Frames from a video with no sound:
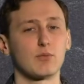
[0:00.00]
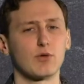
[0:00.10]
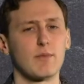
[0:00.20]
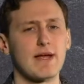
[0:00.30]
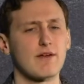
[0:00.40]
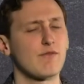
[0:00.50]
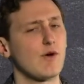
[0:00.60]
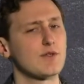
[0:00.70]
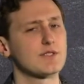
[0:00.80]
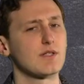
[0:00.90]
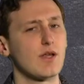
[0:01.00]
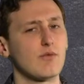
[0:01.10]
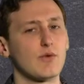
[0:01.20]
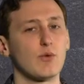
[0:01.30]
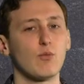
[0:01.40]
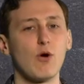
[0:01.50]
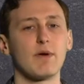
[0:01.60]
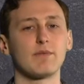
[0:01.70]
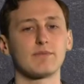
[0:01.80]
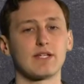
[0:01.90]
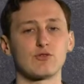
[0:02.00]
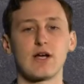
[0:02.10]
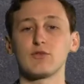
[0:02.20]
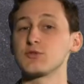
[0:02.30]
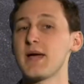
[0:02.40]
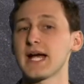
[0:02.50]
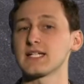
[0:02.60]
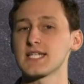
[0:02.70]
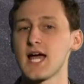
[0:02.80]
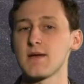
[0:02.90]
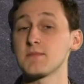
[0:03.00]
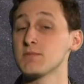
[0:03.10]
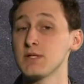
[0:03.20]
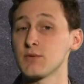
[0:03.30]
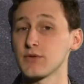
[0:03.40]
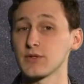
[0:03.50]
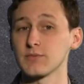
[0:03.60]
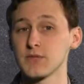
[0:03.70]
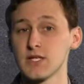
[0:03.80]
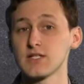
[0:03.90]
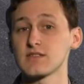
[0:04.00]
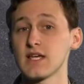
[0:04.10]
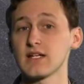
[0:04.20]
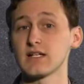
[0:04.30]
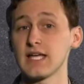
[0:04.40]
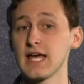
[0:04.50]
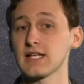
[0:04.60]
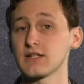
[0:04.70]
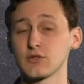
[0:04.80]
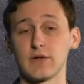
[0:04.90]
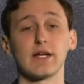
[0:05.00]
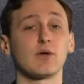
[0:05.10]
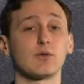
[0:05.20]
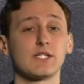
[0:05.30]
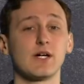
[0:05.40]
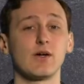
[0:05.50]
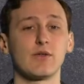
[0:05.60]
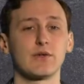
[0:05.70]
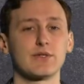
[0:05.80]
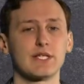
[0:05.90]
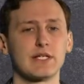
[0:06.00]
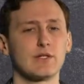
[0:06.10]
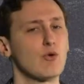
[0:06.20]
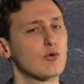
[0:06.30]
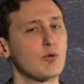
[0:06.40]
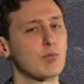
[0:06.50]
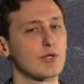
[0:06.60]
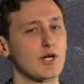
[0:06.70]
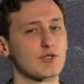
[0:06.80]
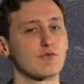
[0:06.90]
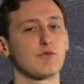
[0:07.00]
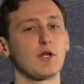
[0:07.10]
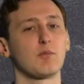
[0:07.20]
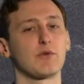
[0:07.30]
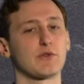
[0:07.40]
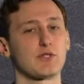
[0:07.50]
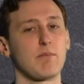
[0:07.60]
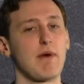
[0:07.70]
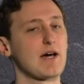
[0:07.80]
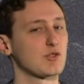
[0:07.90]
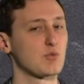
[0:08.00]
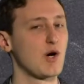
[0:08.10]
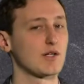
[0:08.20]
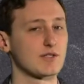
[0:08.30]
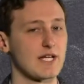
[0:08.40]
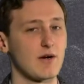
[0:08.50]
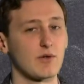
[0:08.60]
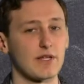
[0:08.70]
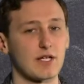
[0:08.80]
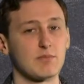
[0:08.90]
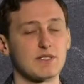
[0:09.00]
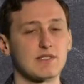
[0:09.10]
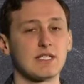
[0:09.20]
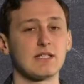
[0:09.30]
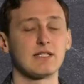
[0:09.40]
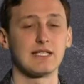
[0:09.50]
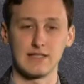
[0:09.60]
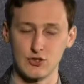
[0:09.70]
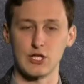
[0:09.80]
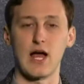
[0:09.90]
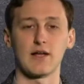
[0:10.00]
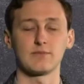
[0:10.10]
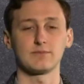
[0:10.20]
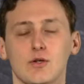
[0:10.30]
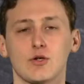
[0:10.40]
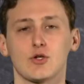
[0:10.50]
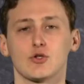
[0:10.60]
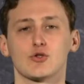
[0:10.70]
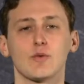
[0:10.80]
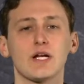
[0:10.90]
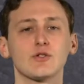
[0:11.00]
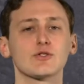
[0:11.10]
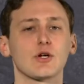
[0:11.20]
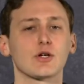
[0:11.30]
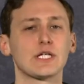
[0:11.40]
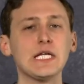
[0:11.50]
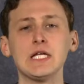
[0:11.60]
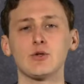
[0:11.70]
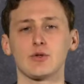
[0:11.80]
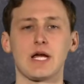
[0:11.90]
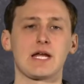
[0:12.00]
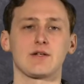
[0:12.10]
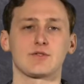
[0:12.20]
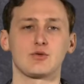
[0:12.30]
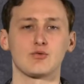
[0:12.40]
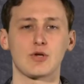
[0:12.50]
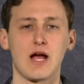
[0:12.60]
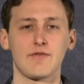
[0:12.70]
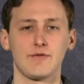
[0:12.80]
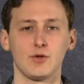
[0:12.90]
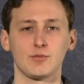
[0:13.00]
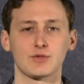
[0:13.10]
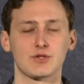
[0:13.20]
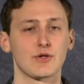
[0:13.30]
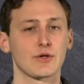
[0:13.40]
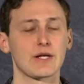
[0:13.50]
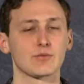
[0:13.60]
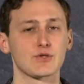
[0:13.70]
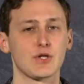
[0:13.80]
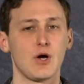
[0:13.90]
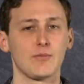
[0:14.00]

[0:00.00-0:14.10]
where a man falls in love with a woman and travels back in time to be with her. Set again at the Grand Hotel, there is a notable production flow where there's a modern water tower that can be seen in the shot. Directors are key creatives who drive films to their end result,